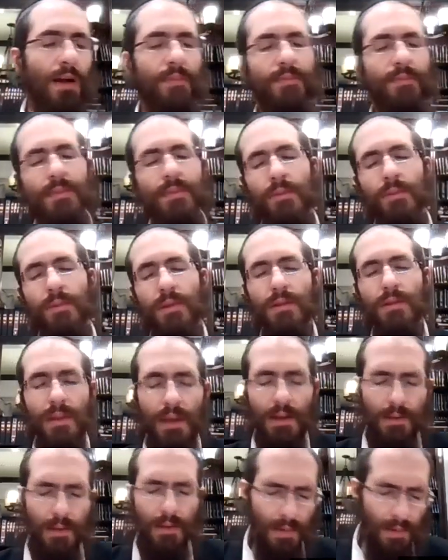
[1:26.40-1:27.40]
Let
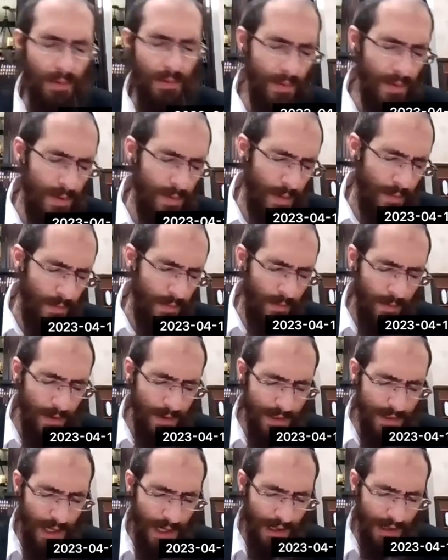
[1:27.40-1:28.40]
me remember
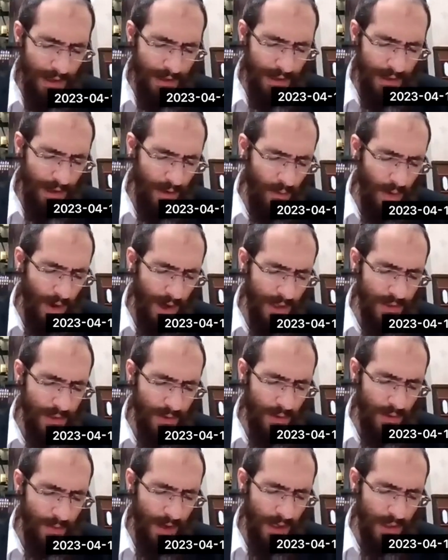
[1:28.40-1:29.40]
1 second. I'll tell you why
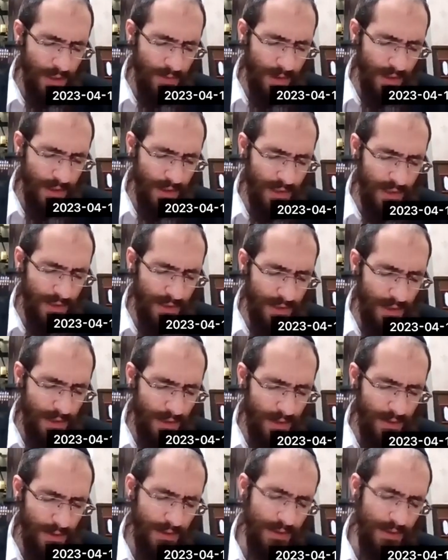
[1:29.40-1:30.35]
it's called Ben Hashmashas.